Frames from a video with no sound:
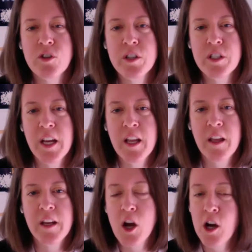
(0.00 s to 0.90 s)
to say, that
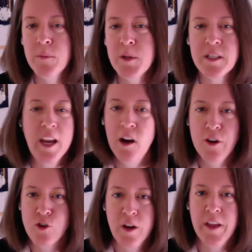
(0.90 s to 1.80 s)
economists cannot
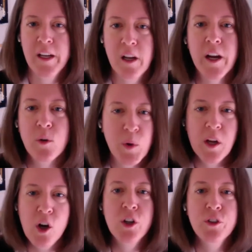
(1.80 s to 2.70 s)
draw that line. We
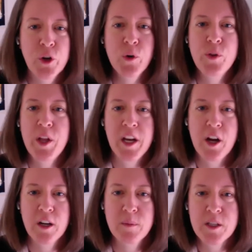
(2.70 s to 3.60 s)
all know that
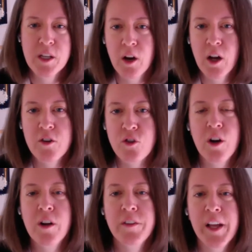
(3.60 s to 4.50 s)
economists cannot
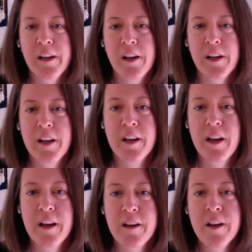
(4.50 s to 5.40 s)
draw that line. It,
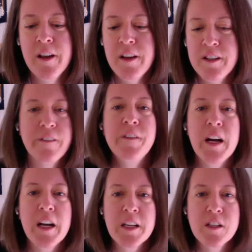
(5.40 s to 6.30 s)
it
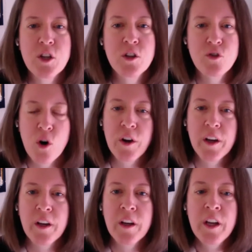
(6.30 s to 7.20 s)
defies the drawing.
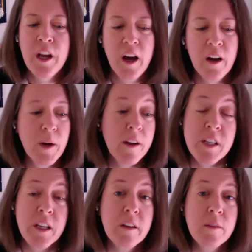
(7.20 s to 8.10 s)
Um, I've said
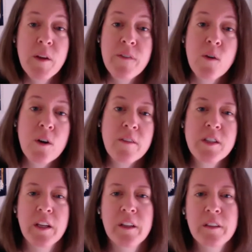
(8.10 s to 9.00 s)
it before, I've
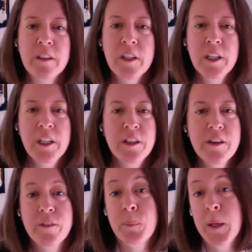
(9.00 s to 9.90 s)
said it in
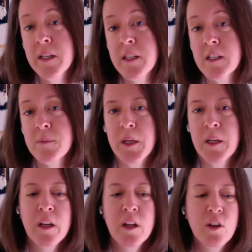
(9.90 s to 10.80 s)
different places, but
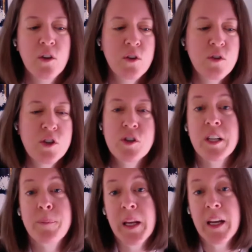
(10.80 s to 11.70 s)
you know, you just
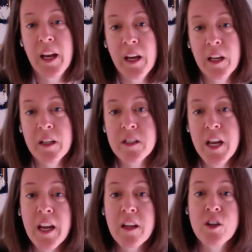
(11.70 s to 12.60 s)
simply can't
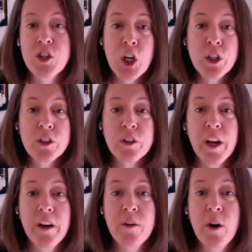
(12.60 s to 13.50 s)
take the dollar
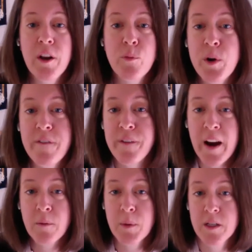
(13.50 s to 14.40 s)
and, and
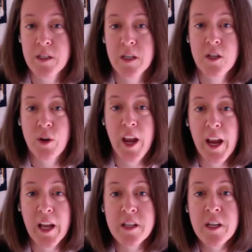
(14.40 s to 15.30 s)
refragment it. You
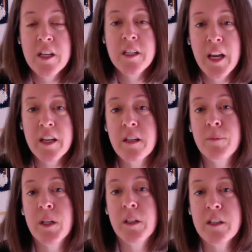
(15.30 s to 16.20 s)
can't take
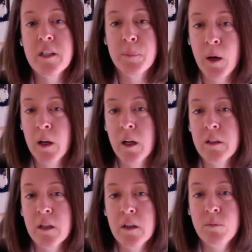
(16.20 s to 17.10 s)
something that's the product
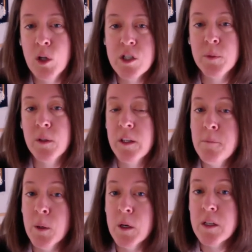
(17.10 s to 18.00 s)
of multiple
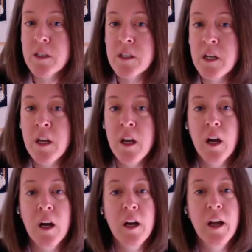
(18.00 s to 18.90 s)
inputs
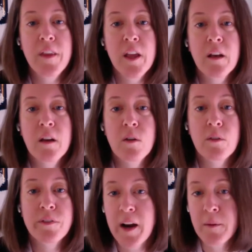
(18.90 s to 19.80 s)
uh, and then
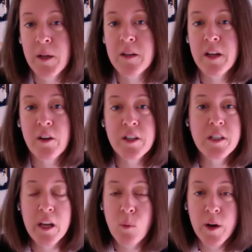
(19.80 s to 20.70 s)
fragment it out and
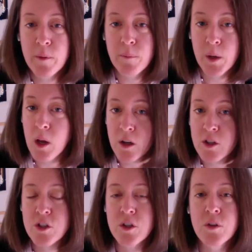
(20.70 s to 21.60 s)
say what it belongs
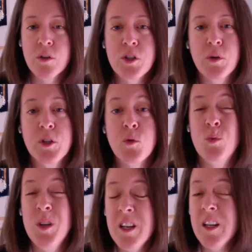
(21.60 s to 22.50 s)
to. So it's
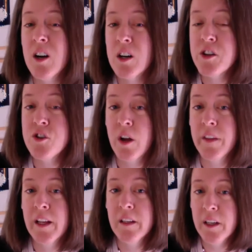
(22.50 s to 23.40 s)
really hard to draw that
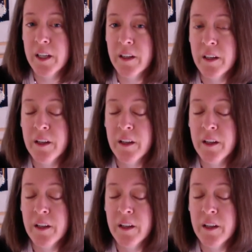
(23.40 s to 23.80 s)
line.